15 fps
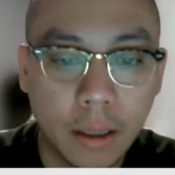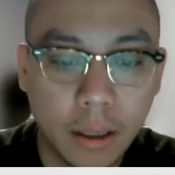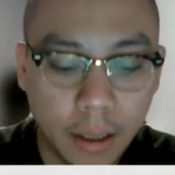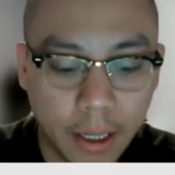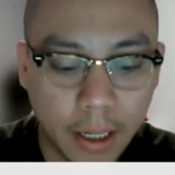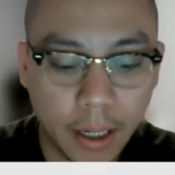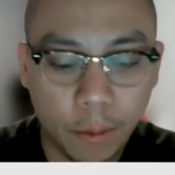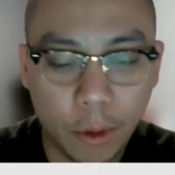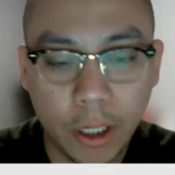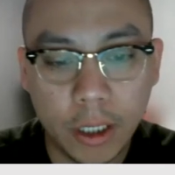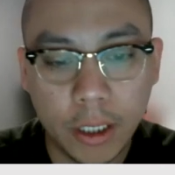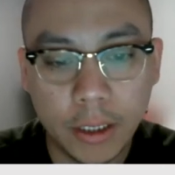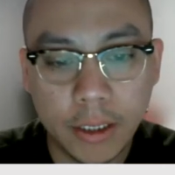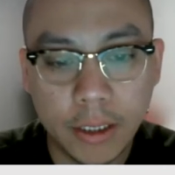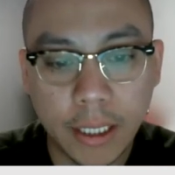Okay, we
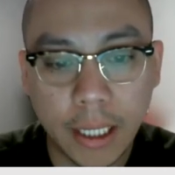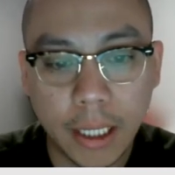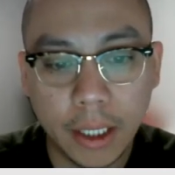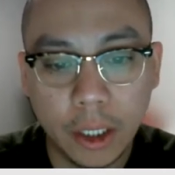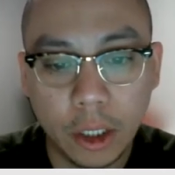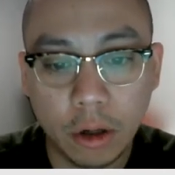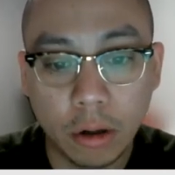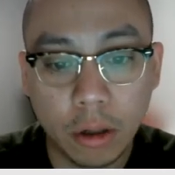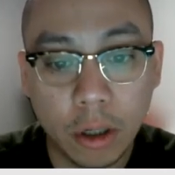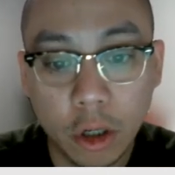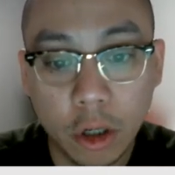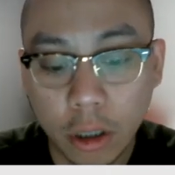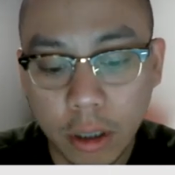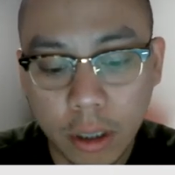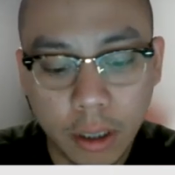couldn't say your
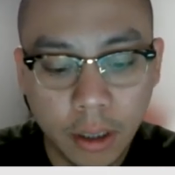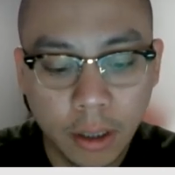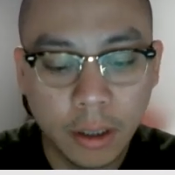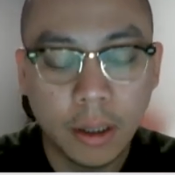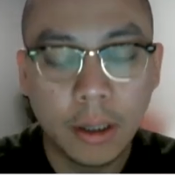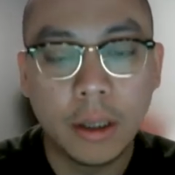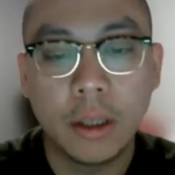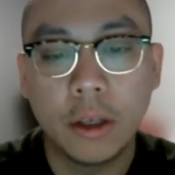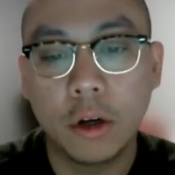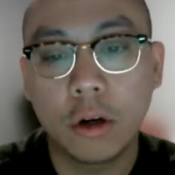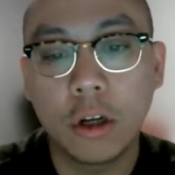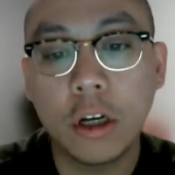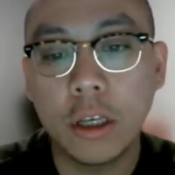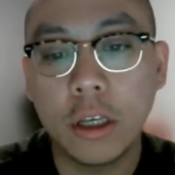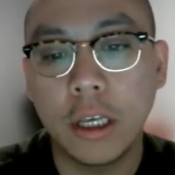cook,
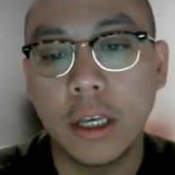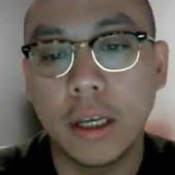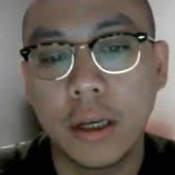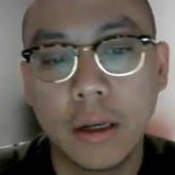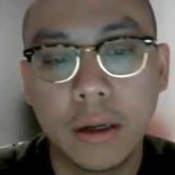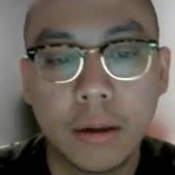you're cooking.